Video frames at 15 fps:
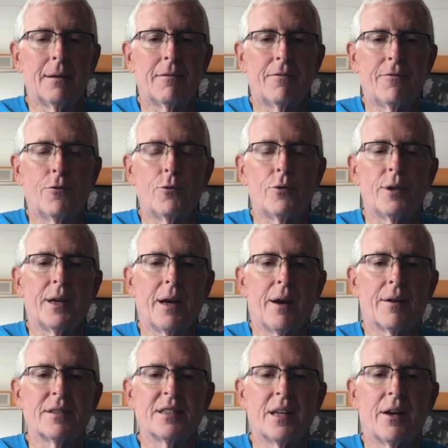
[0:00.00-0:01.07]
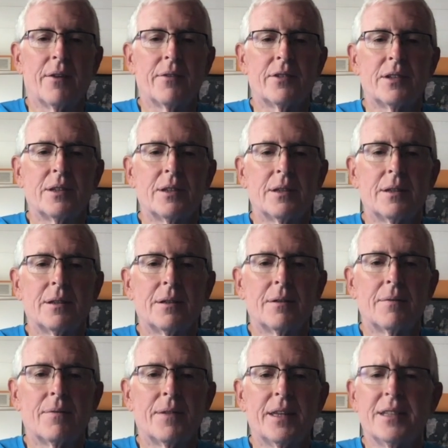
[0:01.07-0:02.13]
fooling ourselves.
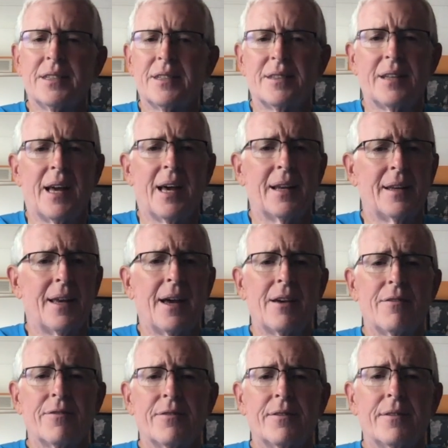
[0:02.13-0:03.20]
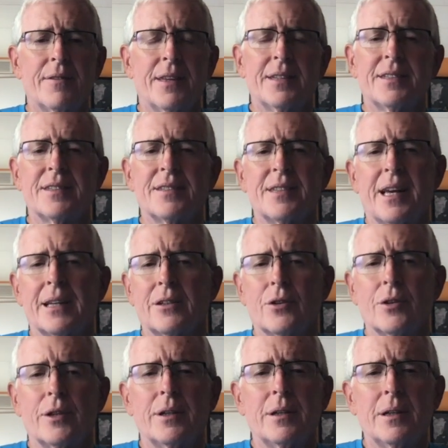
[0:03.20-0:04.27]
This is not life. This is not
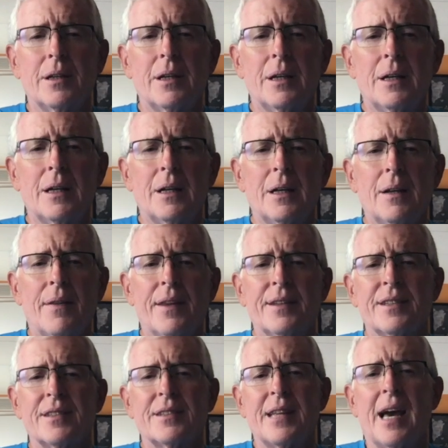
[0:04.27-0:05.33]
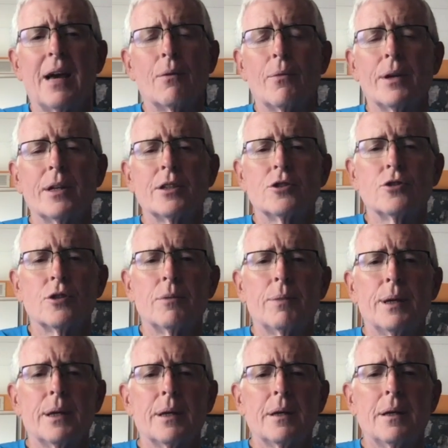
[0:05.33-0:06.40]
good. This is not what it should
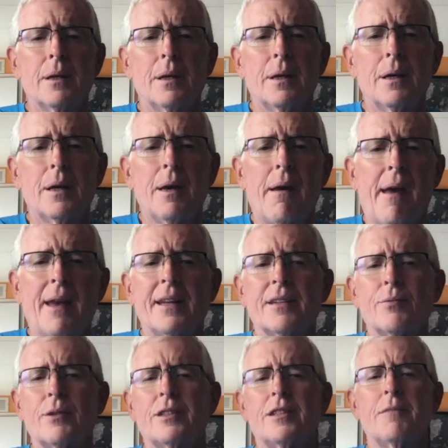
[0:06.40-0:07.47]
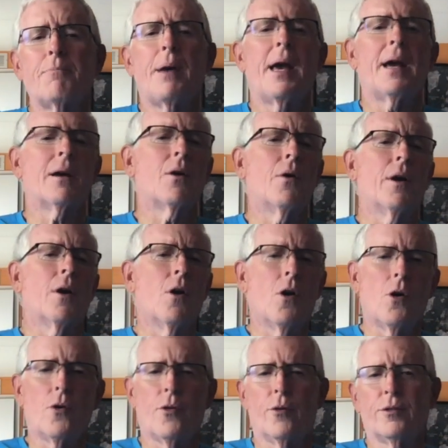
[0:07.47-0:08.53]
be. And as we sit back going,
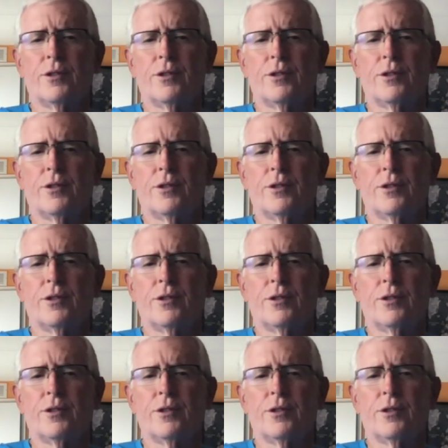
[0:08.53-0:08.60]
oh, those